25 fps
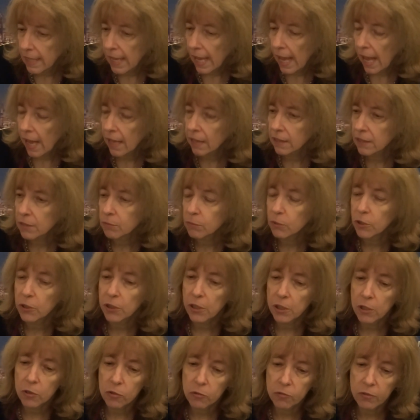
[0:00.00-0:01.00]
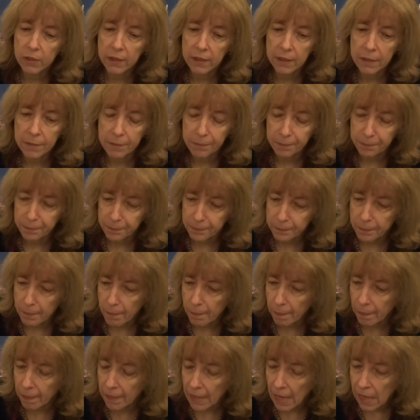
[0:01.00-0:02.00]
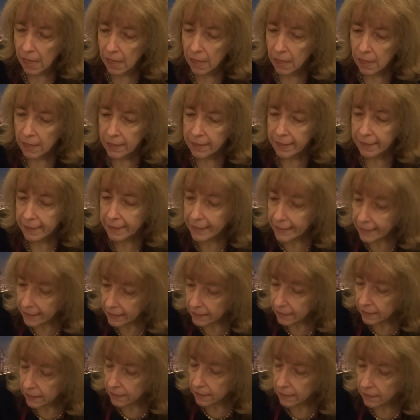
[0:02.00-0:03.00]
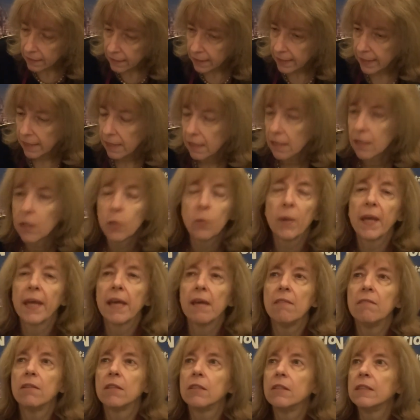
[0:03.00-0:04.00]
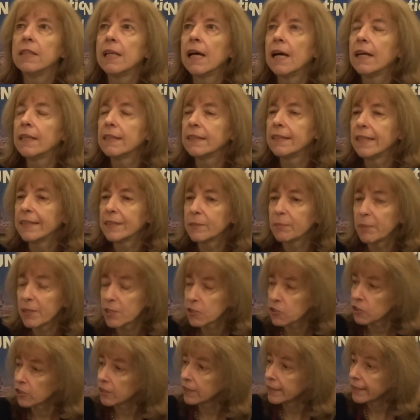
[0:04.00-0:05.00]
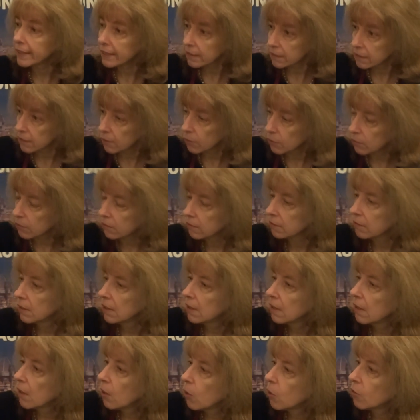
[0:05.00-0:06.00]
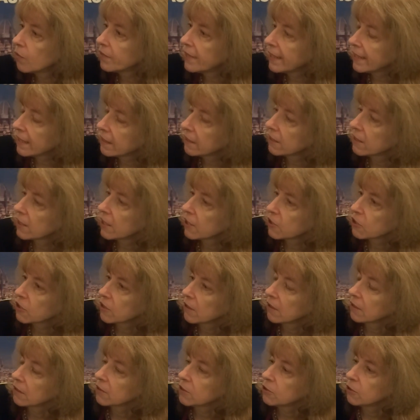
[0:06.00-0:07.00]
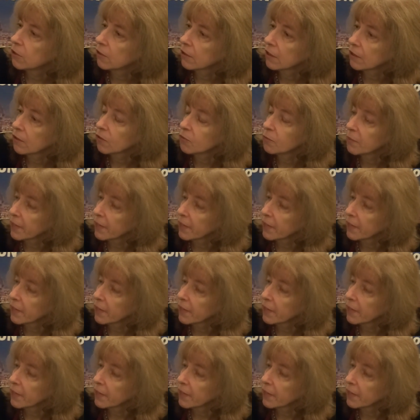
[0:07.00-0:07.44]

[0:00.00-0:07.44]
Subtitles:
And moreover, this year we have organized a special issue of the International Journal of